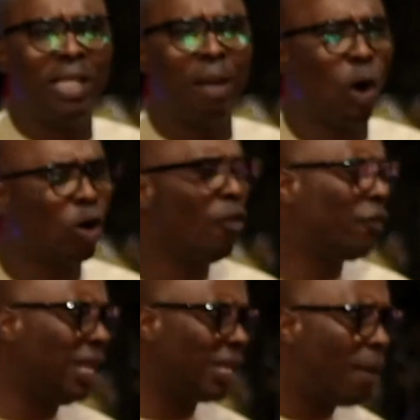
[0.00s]
your neighbor
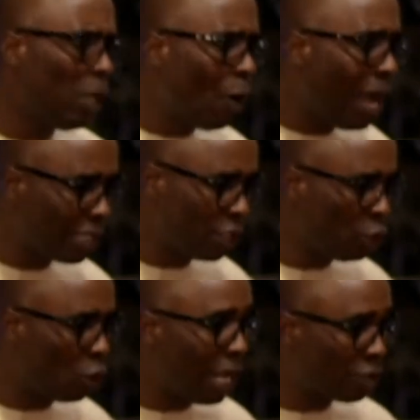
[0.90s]
confidently. I'm the one
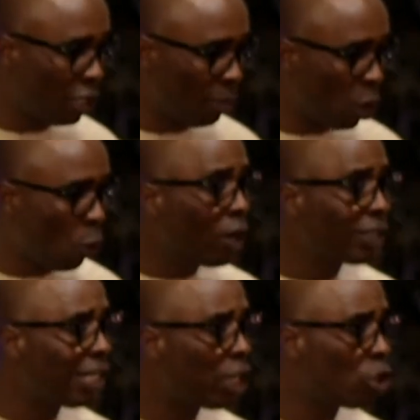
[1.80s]
asking you to ask your neighbor,
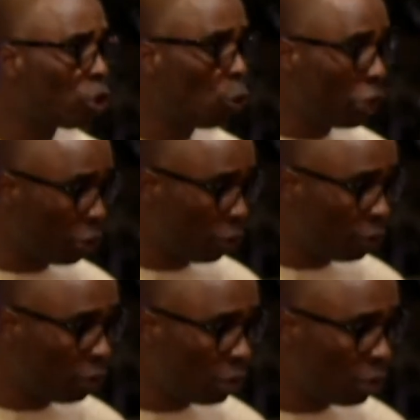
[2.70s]
what can the church do with you?